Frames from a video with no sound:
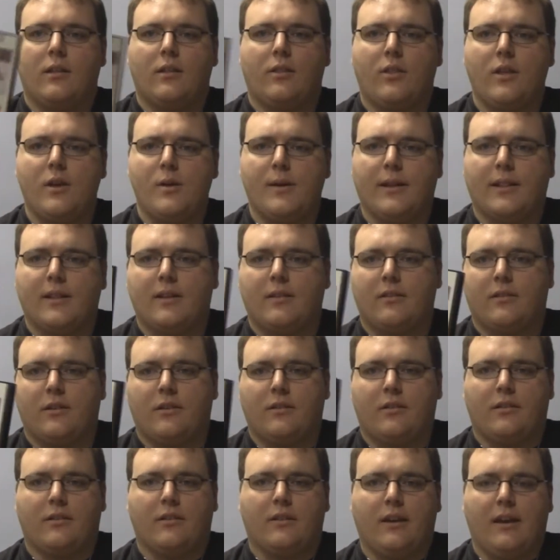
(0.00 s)
the thing about this
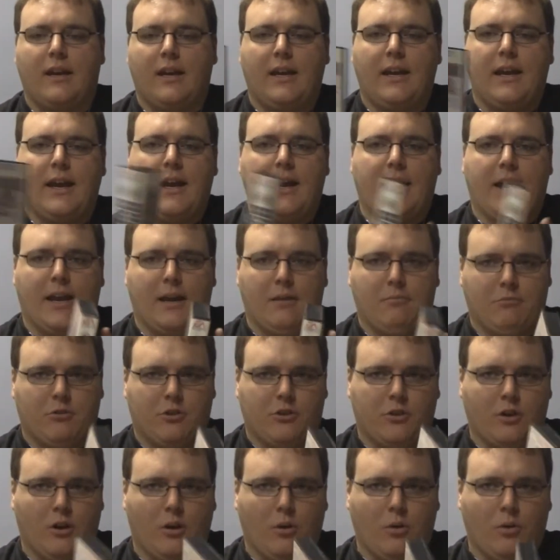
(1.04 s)
is it's an EA game,
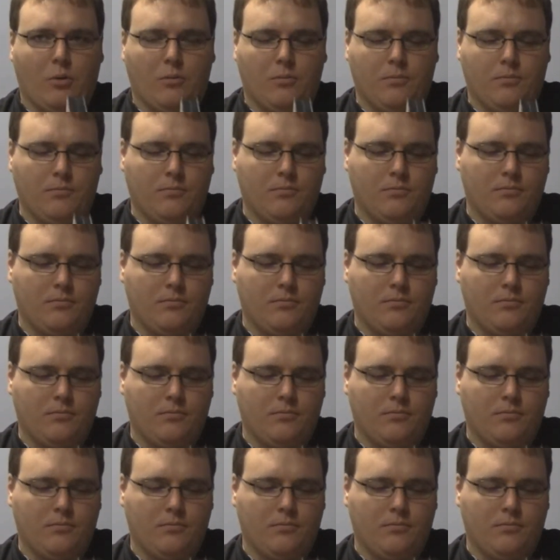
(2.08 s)
so